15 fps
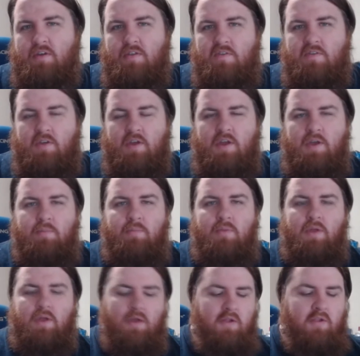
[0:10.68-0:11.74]
this time,
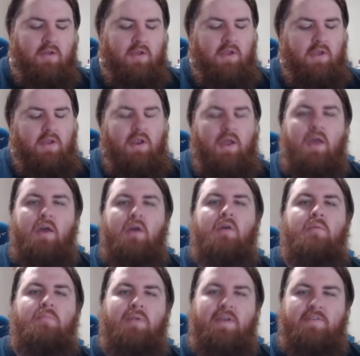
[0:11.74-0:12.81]
looking at
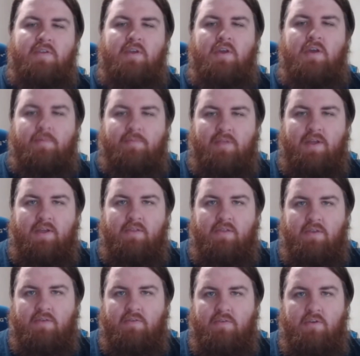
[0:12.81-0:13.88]
how plastic cups like
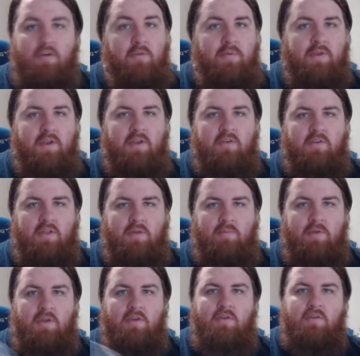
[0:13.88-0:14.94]
this could potentially
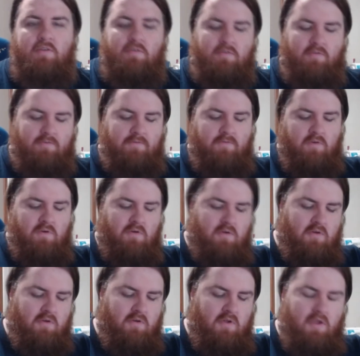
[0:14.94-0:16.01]
be used
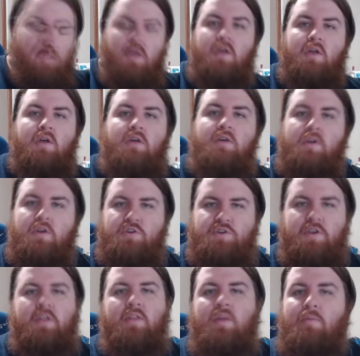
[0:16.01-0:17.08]
for
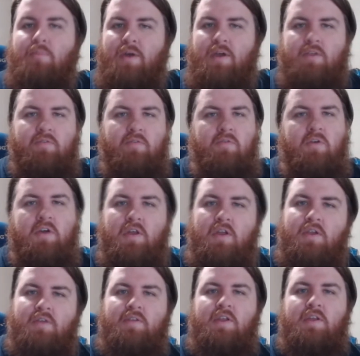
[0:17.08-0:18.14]
cushioning the impact of a rocket
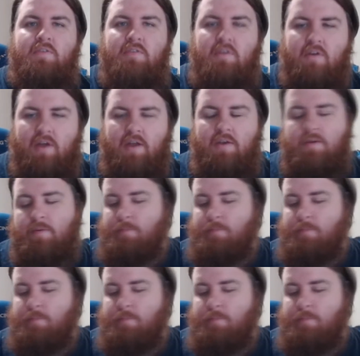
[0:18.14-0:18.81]
as it hits the ground.